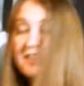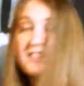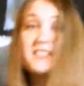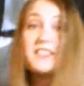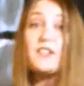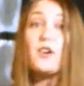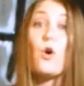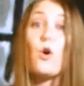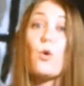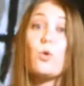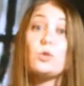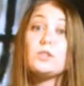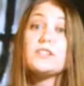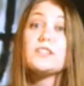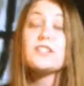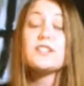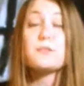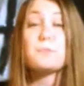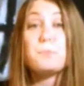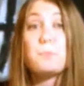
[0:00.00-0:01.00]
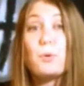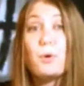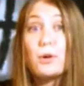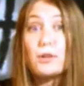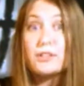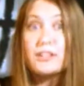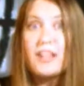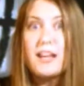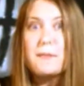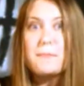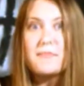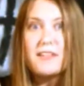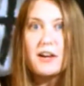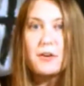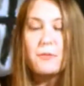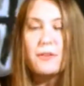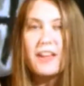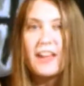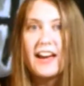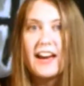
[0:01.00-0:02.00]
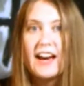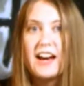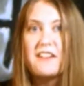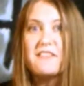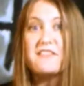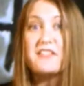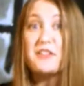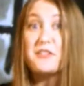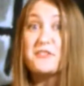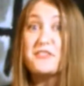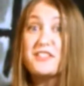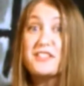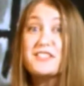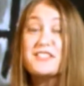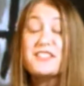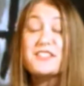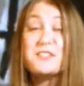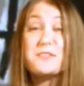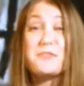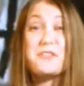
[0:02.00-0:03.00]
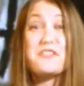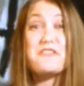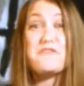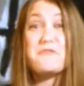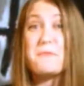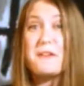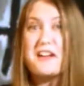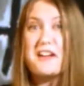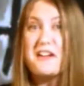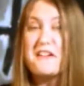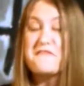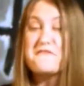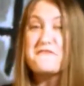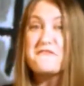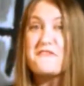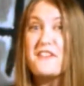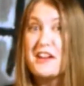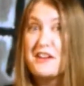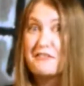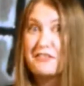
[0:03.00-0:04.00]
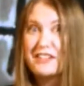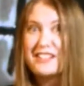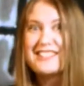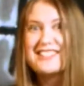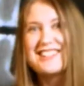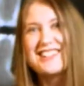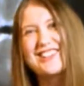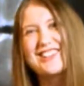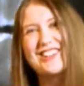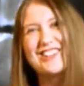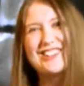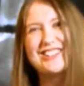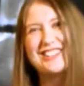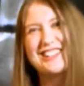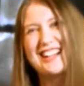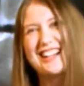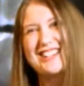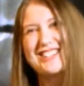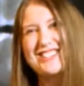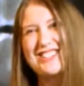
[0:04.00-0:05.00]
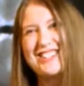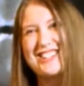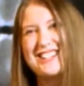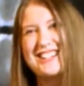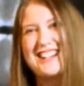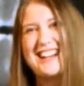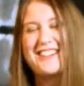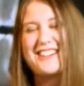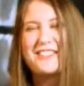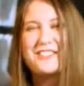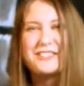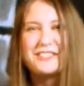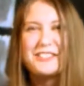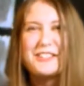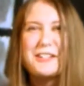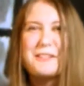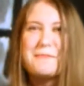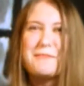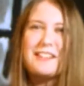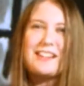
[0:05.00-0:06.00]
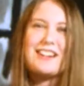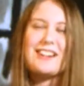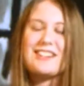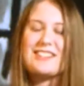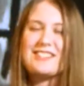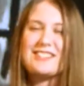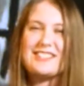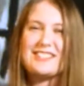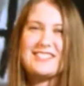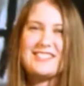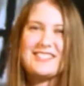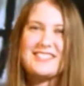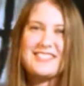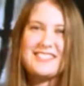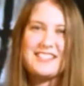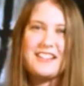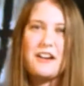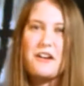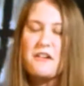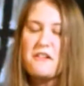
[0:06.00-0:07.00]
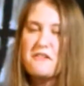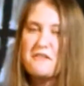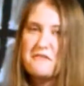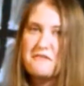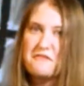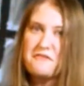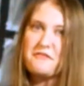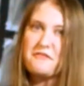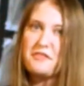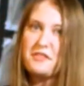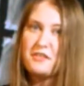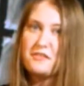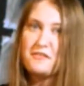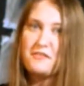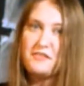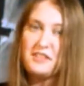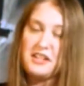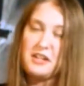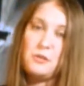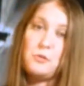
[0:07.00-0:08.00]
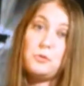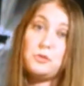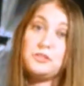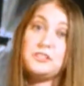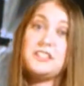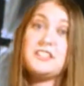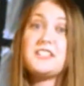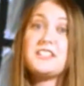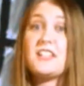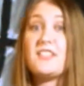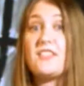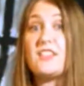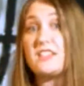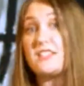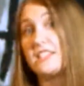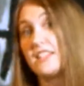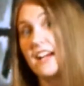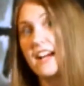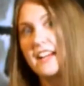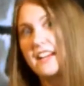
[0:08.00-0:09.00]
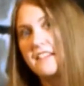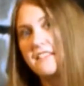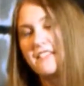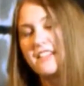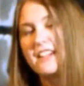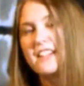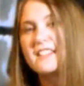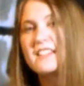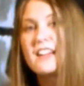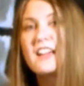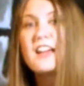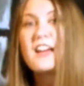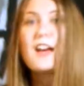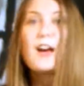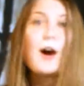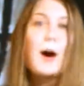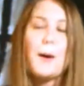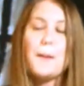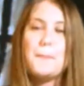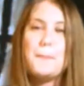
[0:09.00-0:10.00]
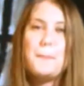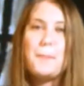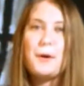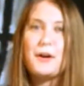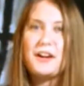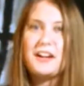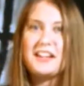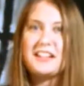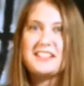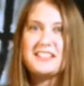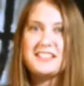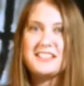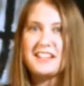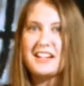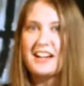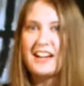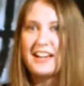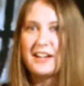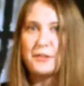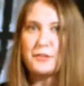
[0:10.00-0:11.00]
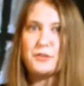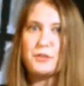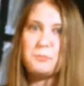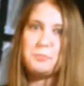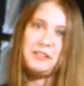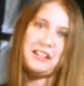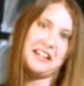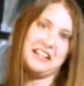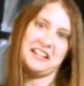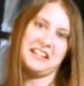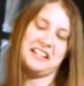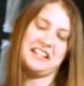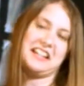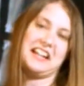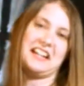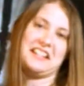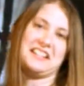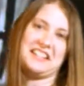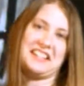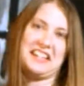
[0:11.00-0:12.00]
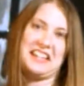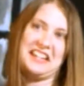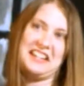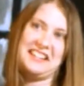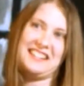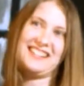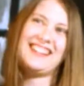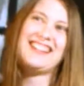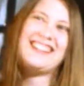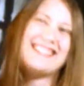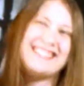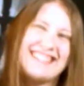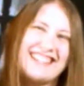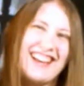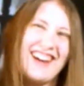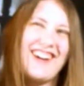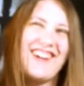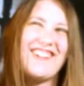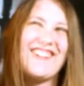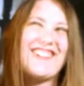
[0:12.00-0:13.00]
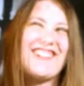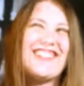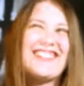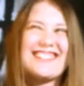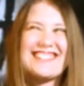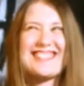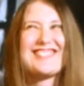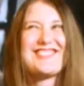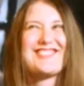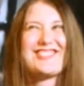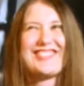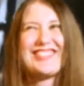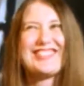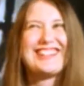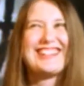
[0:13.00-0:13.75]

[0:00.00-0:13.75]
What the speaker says: the oldest board game that we have? Now, this is one of my favorites in our collection, not only because of the oldness and the design of it, but I also played it as a kid, so this is really